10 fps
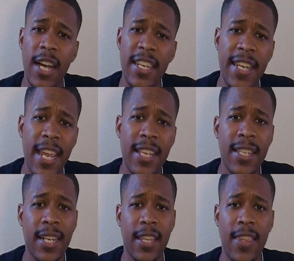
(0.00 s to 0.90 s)
a day
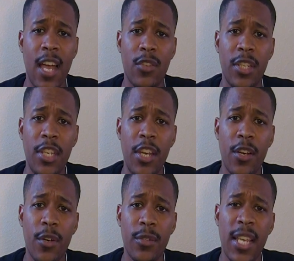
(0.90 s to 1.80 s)
is like 1,000
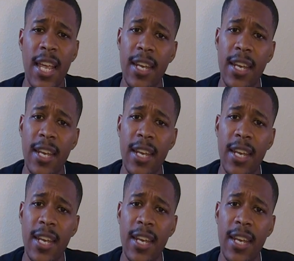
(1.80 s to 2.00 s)
years,